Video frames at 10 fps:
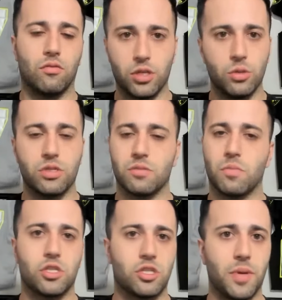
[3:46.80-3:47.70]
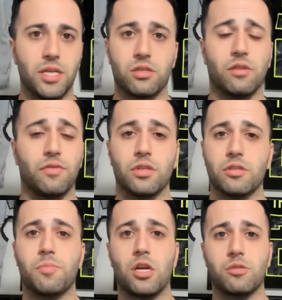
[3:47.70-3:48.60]
Use as much space on the field as
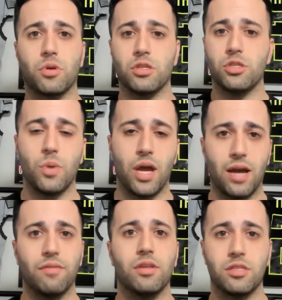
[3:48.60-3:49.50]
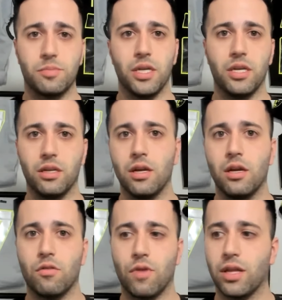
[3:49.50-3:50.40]
possible because you have the speed
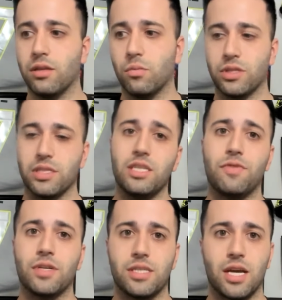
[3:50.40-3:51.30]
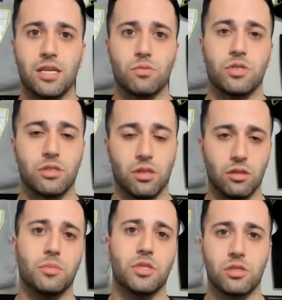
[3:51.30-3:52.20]
rather than what the defense has, which is a
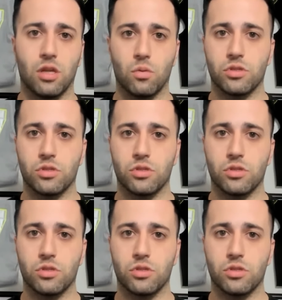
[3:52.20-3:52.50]
little bit slower.